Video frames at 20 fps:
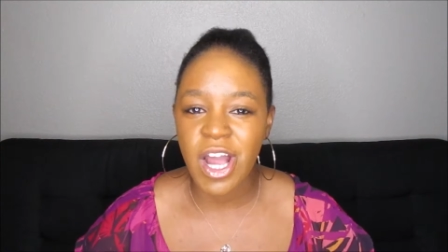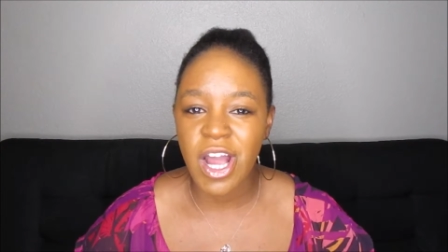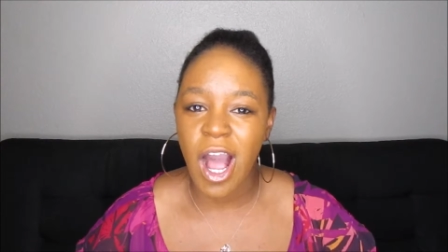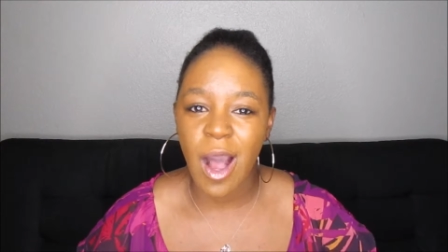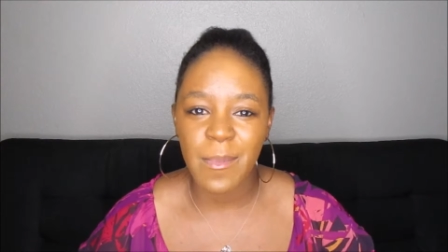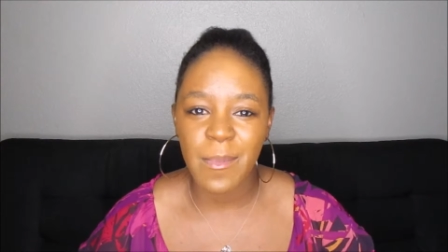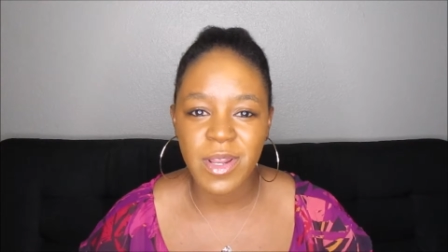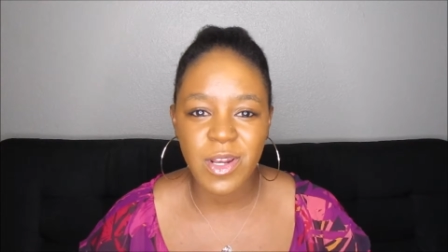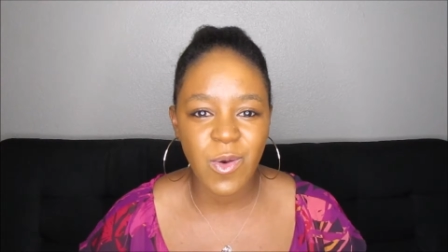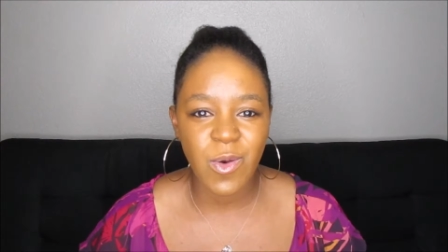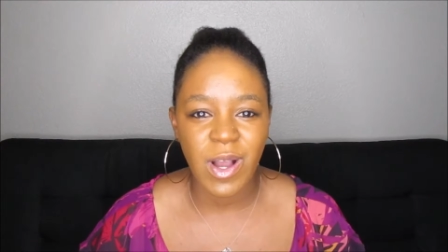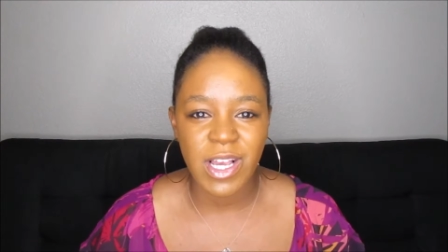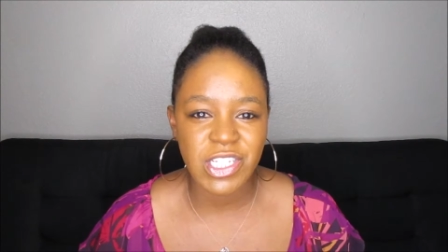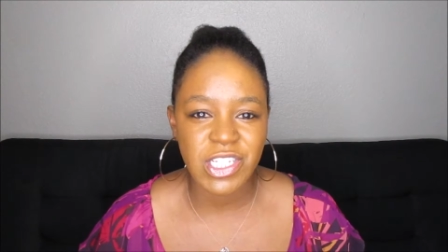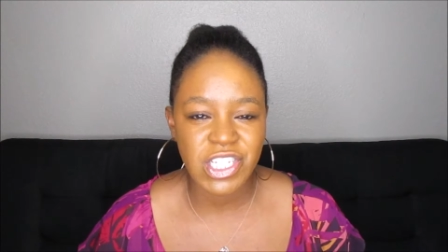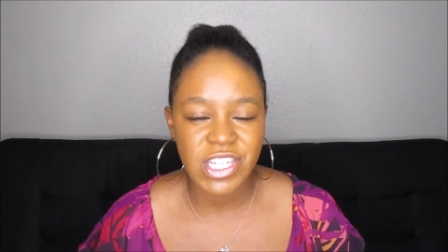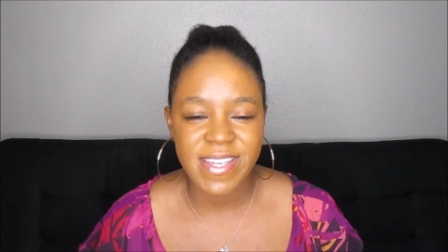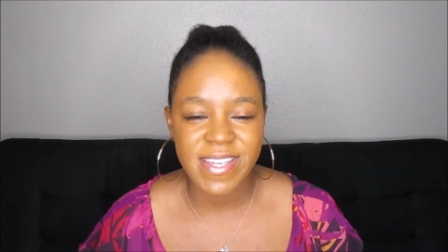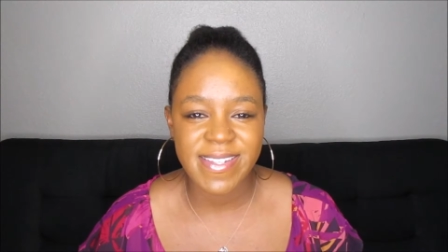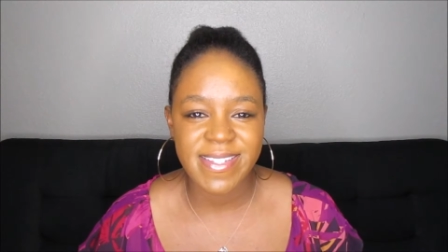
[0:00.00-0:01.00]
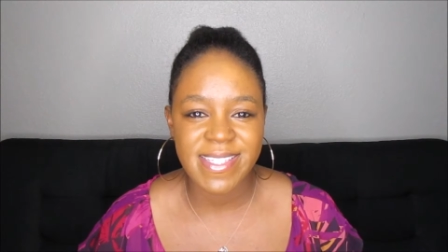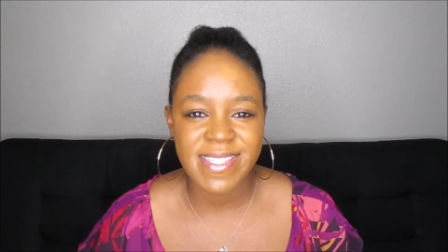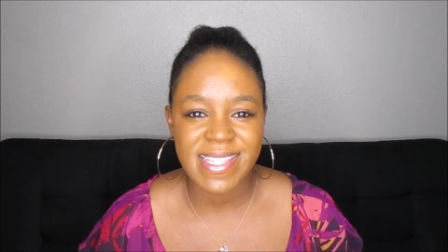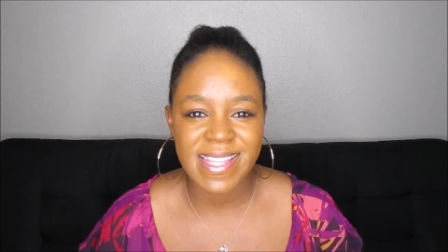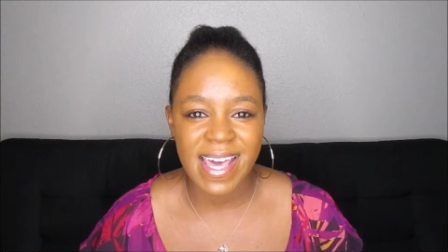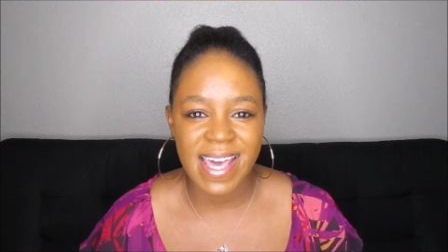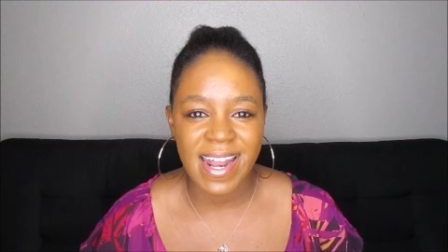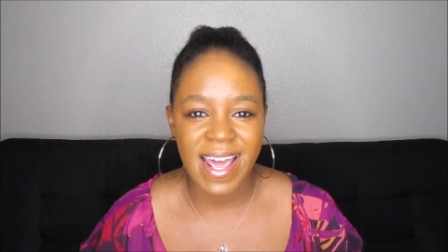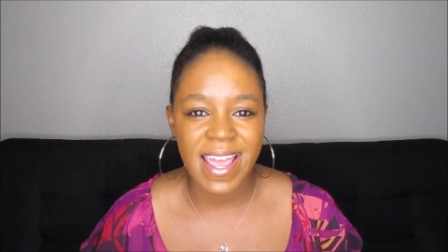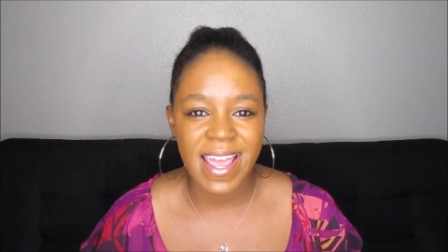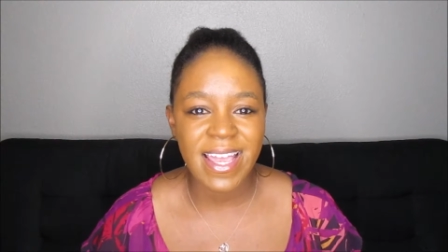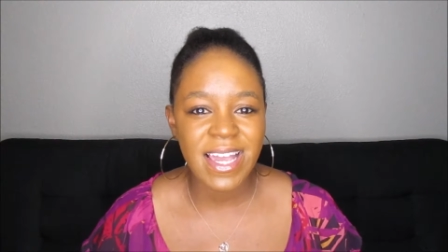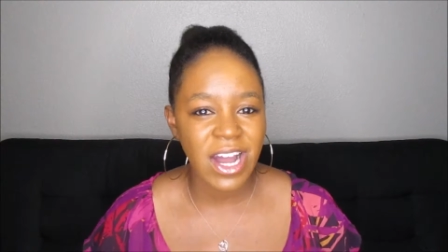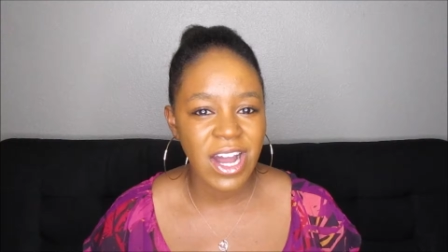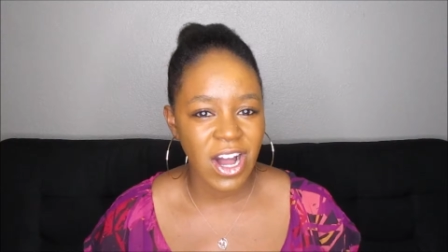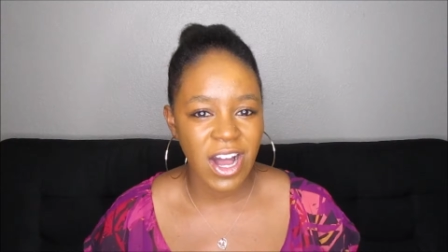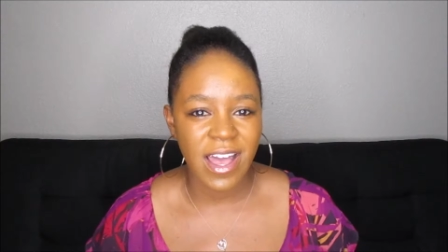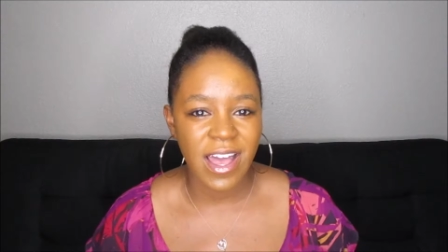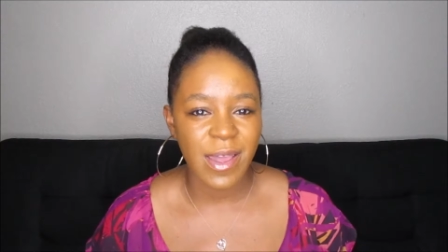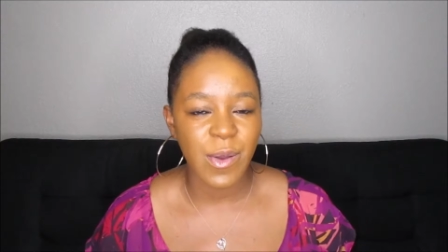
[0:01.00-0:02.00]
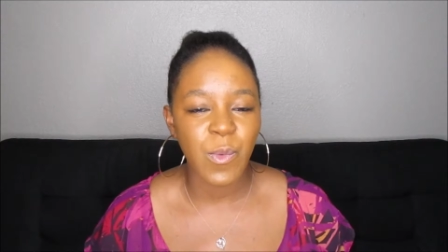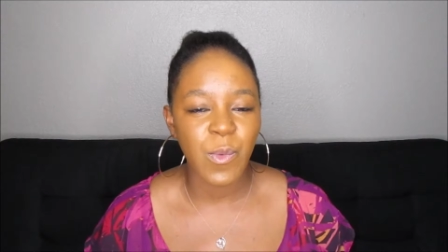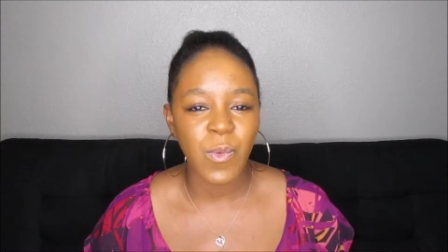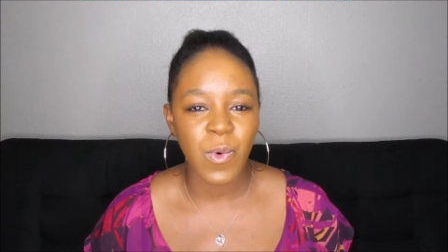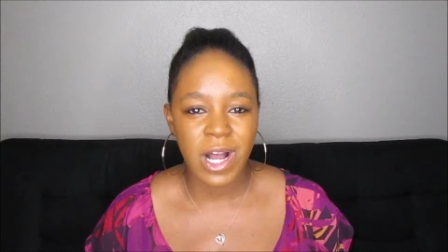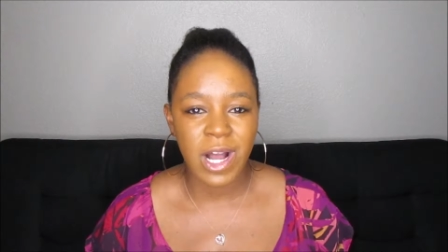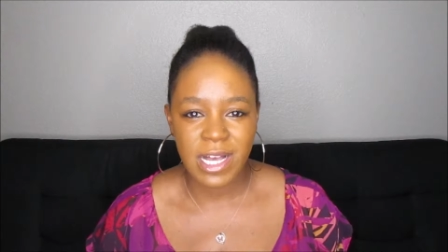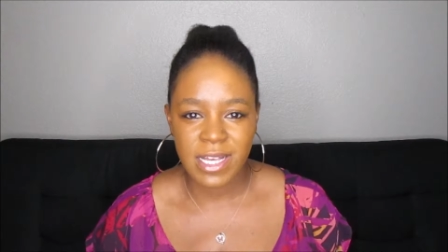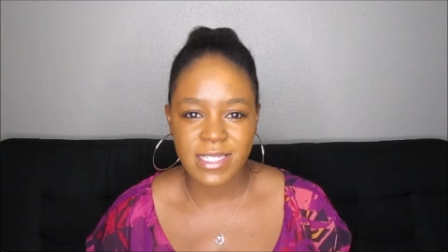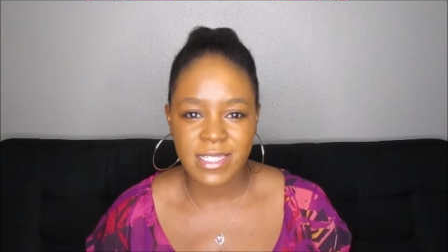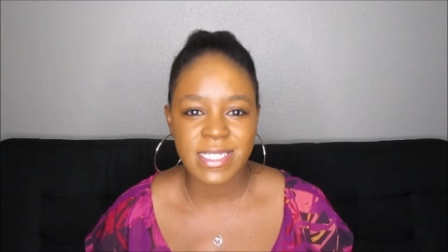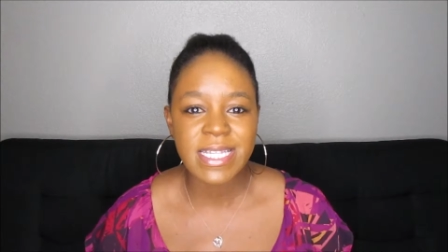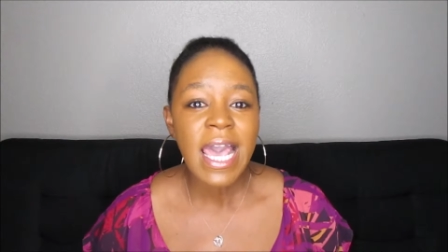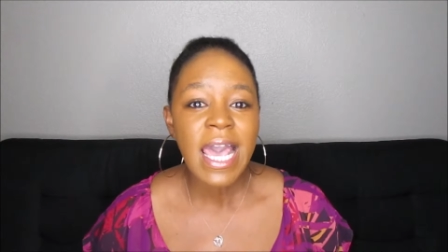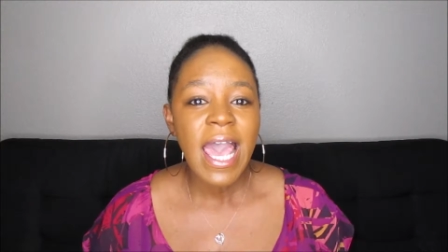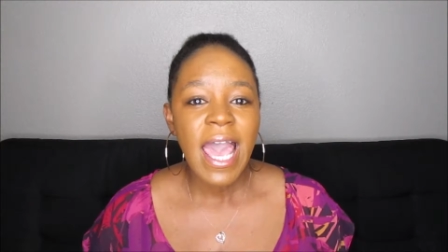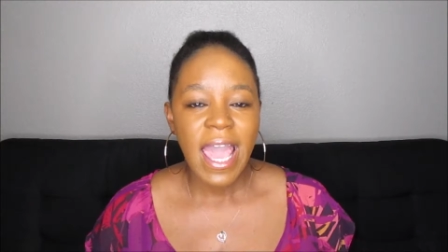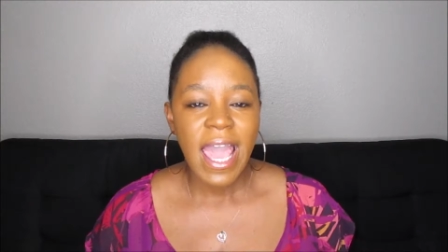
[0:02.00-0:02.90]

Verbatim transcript: common questions that I got was,